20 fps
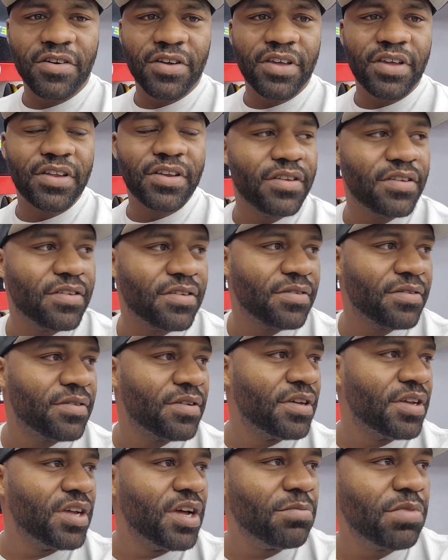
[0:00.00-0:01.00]
in.
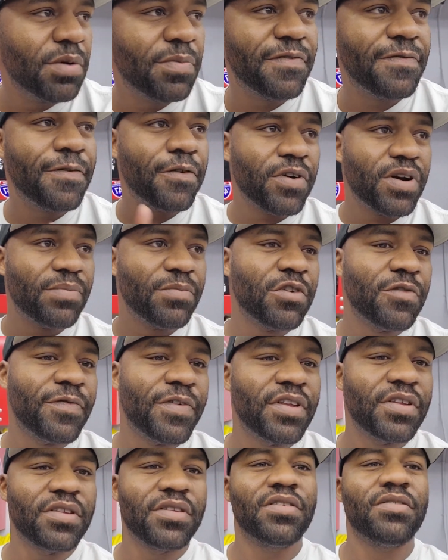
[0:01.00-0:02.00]
But before I
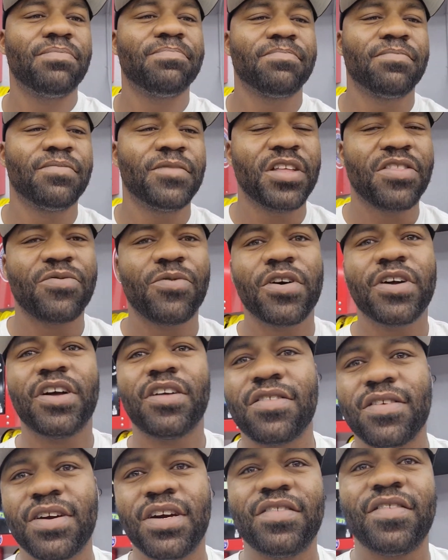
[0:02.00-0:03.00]
move it, let's
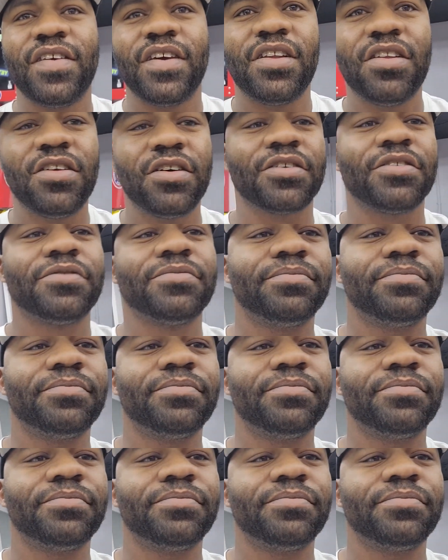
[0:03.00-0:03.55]
walk outside and take a look.